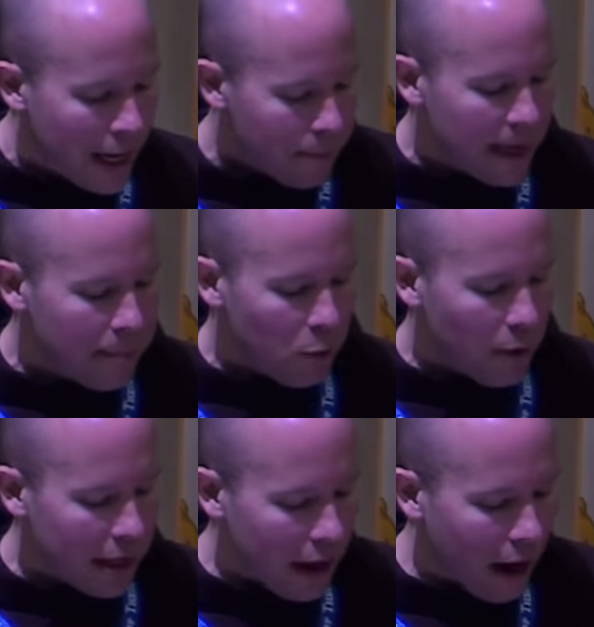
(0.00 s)
People we
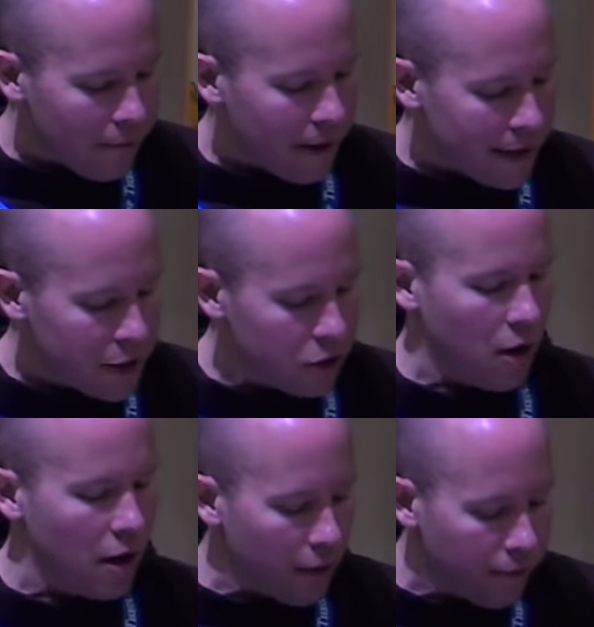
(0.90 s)
thought very
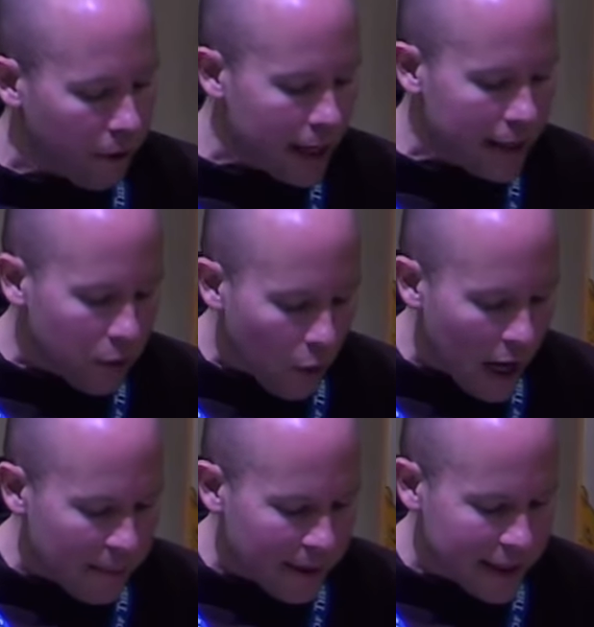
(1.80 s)
strong are frightened away
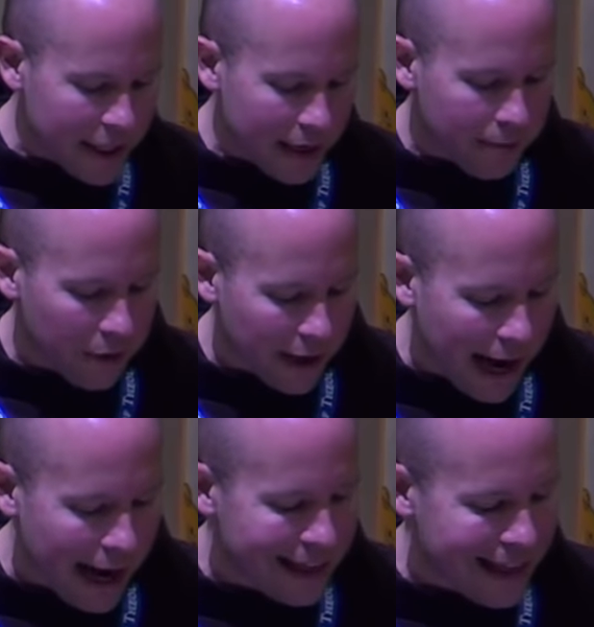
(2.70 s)
because they have
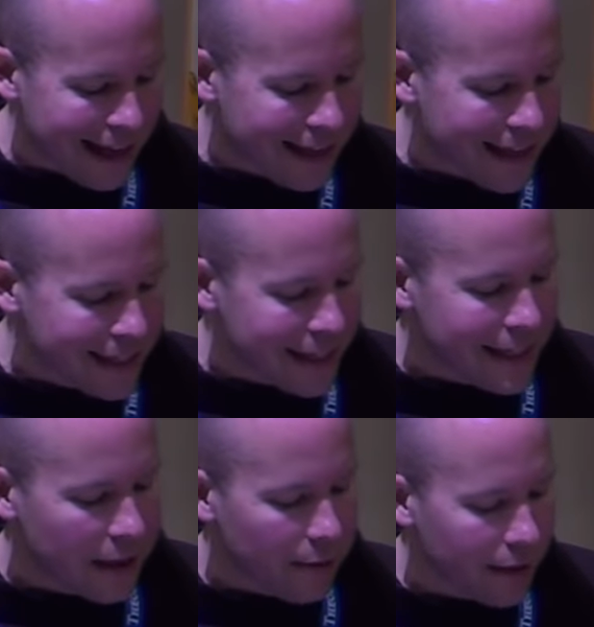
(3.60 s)
forgotten that this is
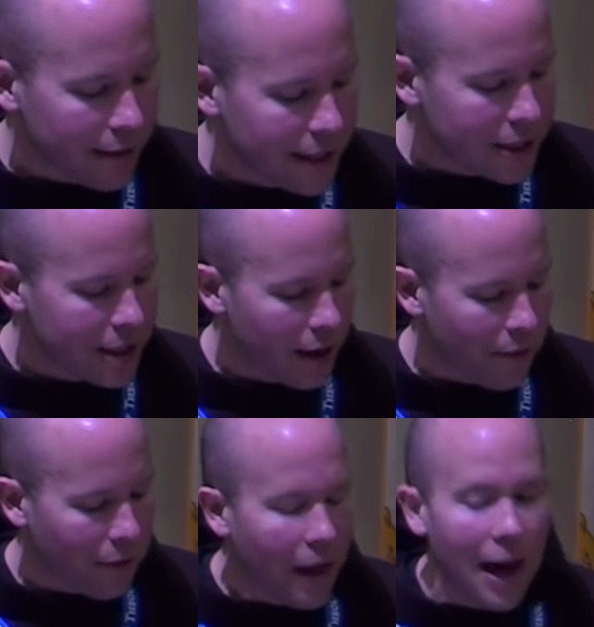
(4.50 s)
a religion
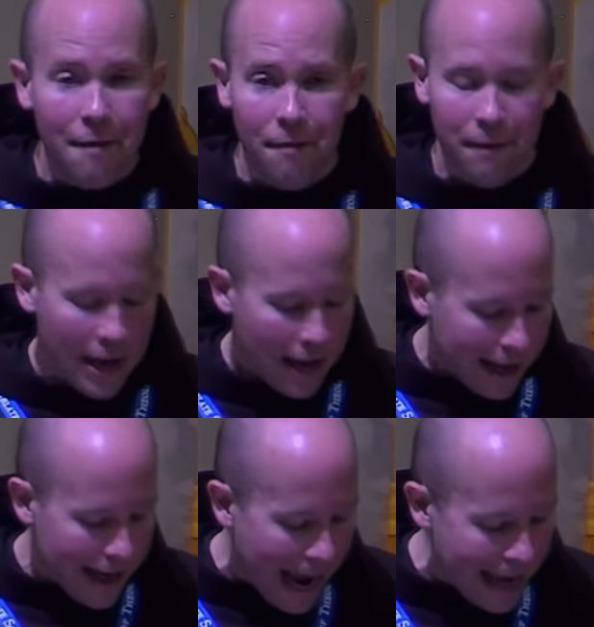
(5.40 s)
of life.
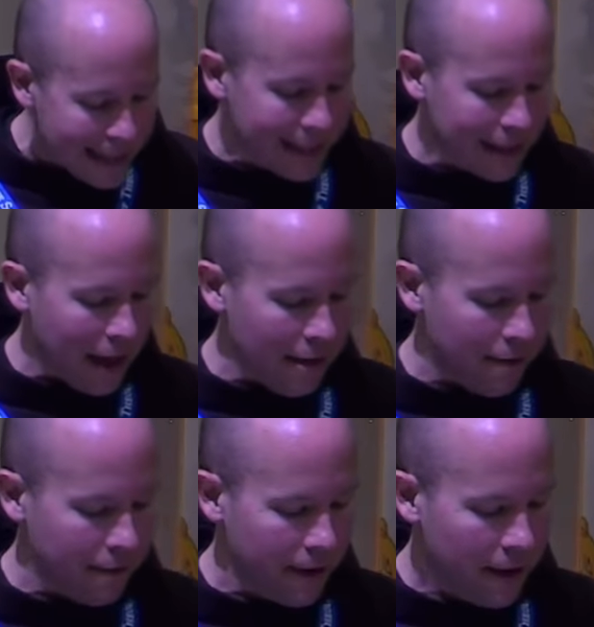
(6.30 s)
And as
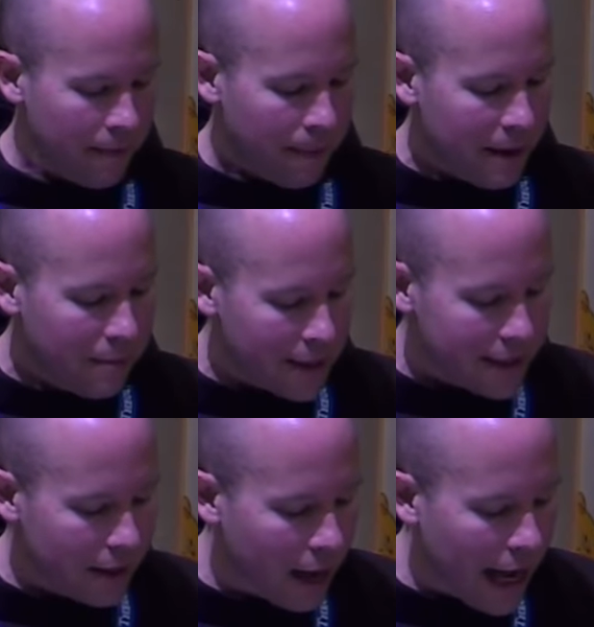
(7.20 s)
life, it must
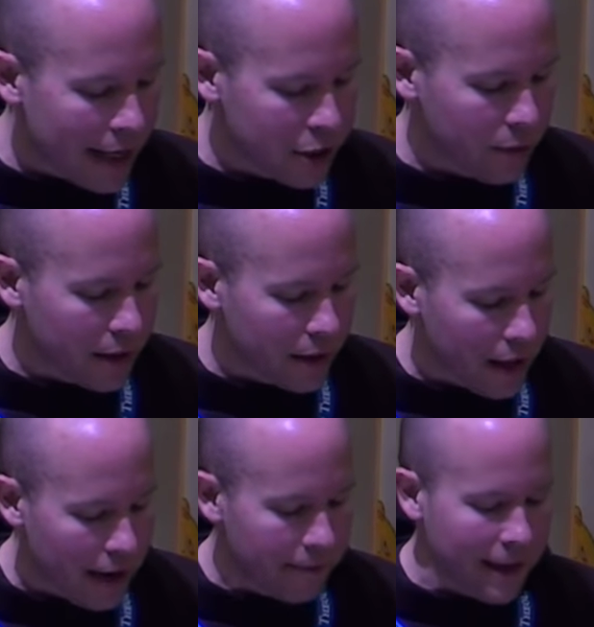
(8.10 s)
clash with the
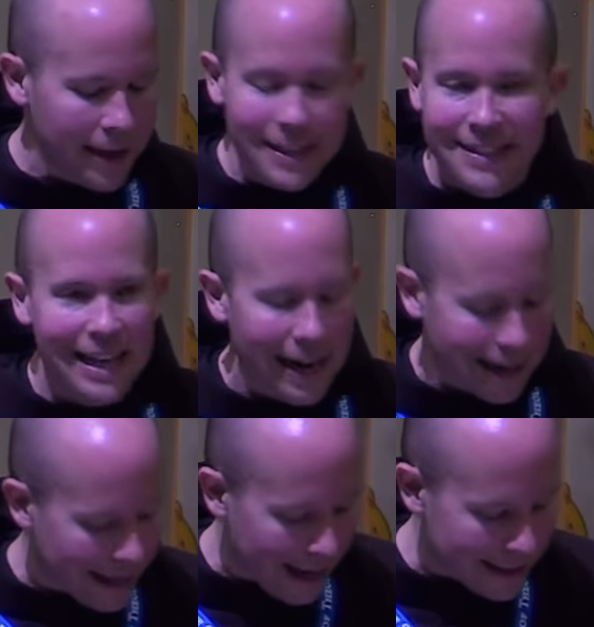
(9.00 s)
life that is not
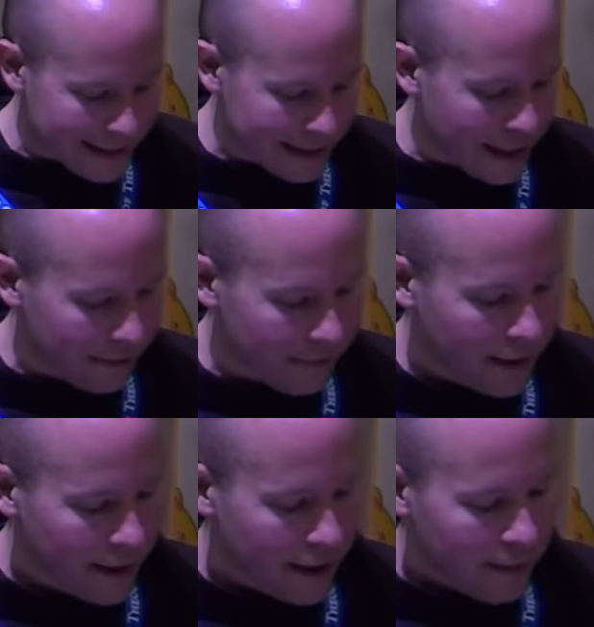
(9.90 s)
God's life,
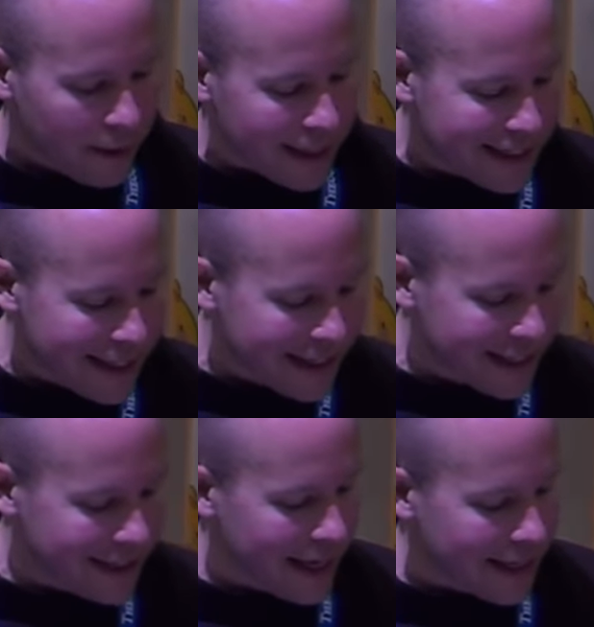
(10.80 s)
but
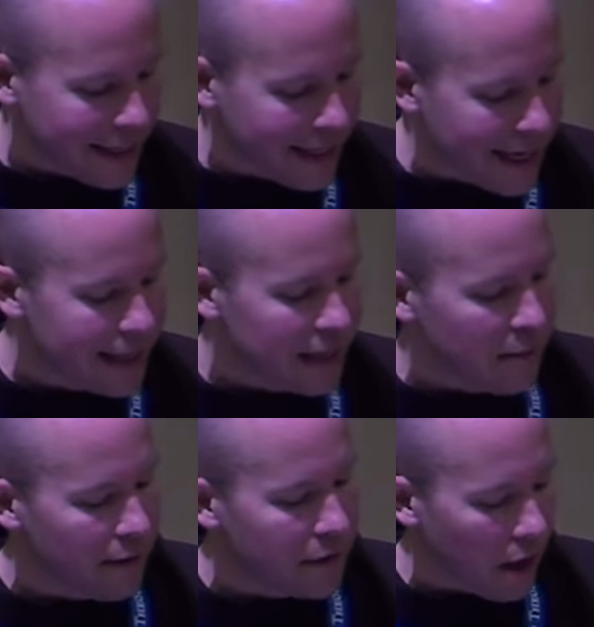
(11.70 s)
exists as the kingdom
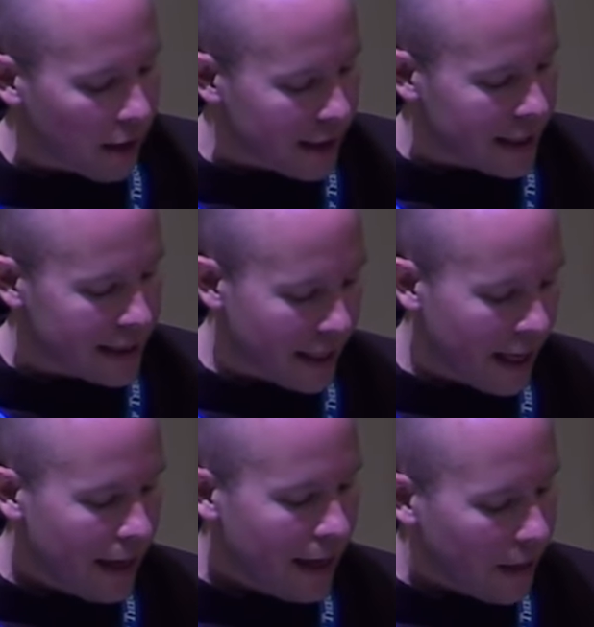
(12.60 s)
of darkness
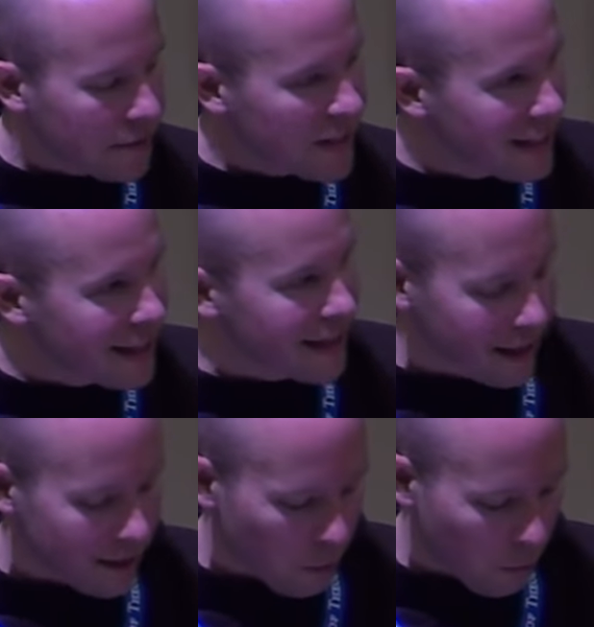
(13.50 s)
and of sin
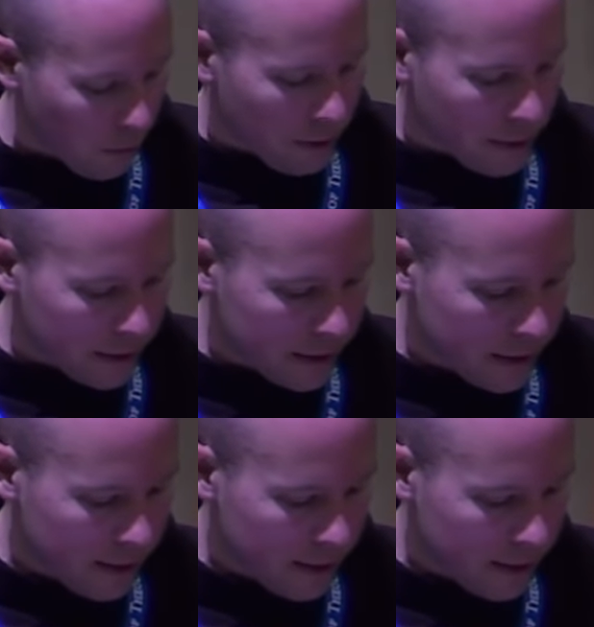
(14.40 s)
in the world.